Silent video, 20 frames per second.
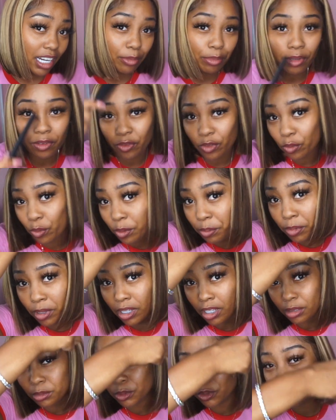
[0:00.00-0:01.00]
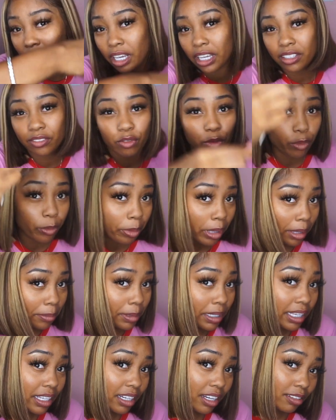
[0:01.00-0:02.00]
of people with bums, you can't even pay
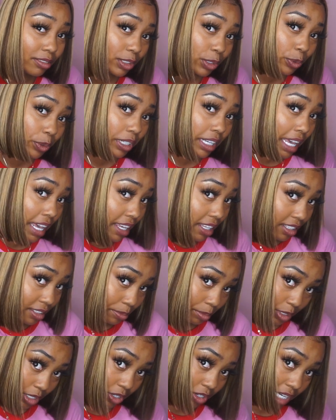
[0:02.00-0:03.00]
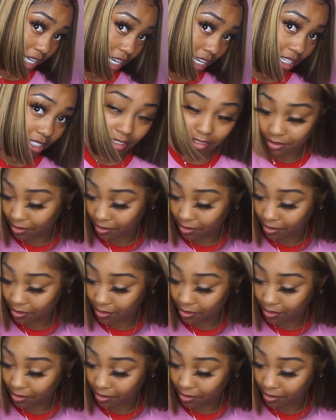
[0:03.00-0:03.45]
me enough to react. Period.